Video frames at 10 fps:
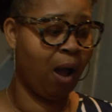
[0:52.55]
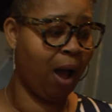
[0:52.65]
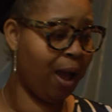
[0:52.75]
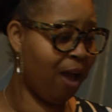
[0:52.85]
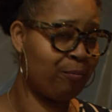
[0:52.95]

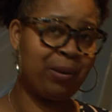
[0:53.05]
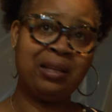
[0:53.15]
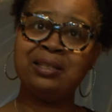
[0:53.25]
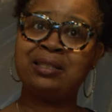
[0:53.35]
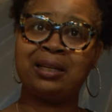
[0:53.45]
I have peel
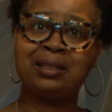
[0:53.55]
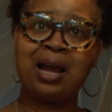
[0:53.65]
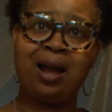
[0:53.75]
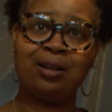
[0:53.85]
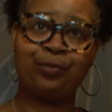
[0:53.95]
and stick
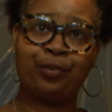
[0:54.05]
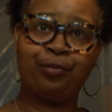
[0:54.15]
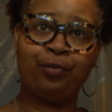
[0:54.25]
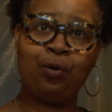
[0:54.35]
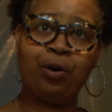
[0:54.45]
tiles for the
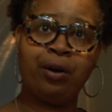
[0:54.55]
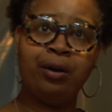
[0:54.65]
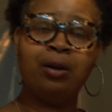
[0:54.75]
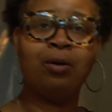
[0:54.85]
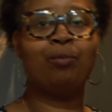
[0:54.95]
floor,
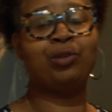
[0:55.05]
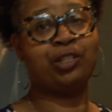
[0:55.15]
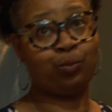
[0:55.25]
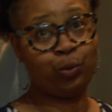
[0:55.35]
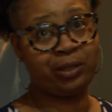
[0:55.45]
which
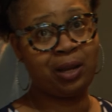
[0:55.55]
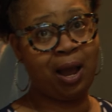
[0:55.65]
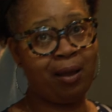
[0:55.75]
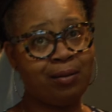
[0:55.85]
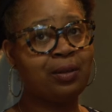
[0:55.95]
is wood
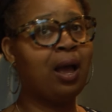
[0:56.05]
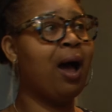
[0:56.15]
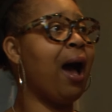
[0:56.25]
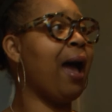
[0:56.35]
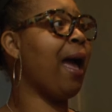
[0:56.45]
tiles.
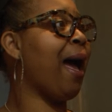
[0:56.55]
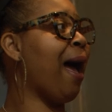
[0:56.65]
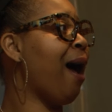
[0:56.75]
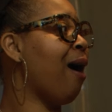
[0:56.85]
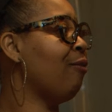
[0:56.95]

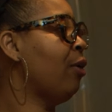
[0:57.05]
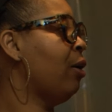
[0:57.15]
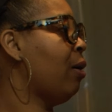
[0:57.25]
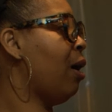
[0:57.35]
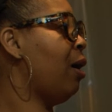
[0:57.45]
I
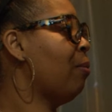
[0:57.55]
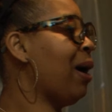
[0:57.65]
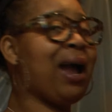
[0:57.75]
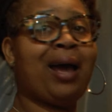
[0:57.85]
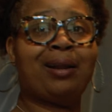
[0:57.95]

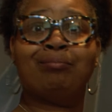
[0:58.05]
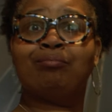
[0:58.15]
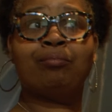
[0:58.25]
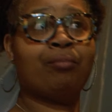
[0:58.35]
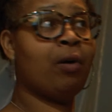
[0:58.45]
got
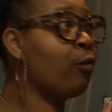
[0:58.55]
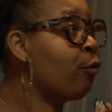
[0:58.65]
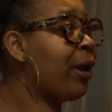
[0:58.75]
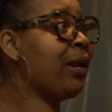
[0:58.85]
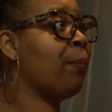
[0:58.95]

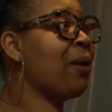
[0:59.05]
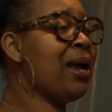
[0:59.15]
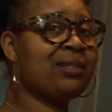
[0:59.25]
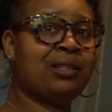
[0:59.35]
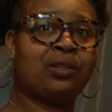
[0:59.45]
great
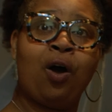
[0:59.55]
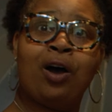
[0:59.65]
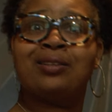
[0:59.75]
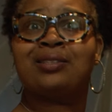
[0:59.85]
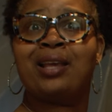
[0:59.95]
appliances
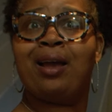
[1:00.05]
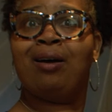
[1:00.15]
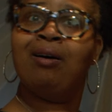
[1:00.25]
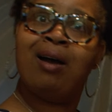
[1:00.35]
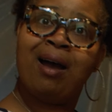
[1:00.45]
on
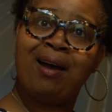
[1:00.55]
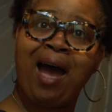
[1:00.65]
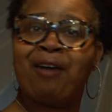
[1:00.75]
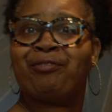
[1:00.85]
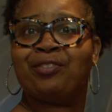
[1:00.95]
sale
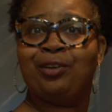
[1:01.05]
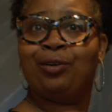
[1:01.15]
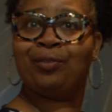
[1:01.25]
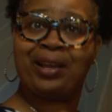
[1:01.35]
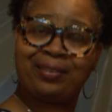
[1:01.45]
after,
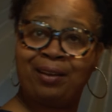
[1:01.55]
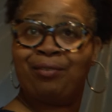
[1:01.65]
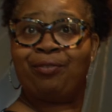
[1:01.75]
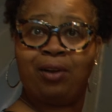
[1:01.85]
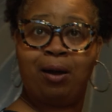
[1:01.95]
like the
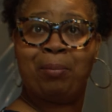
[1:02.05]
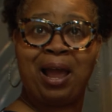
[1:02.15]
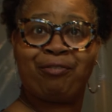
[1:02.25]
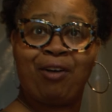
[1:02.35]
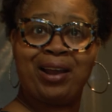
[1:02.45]

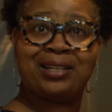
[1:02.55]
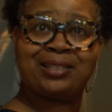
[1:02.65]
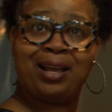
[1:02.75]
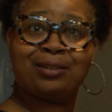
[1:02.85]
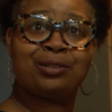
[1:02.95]
Black Friday
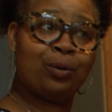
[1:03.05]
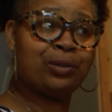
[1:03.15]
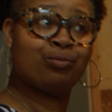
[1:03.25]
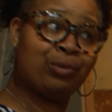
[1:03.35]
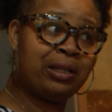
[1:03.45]
sale, so
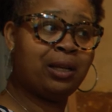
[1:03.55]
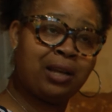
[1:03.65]
it's really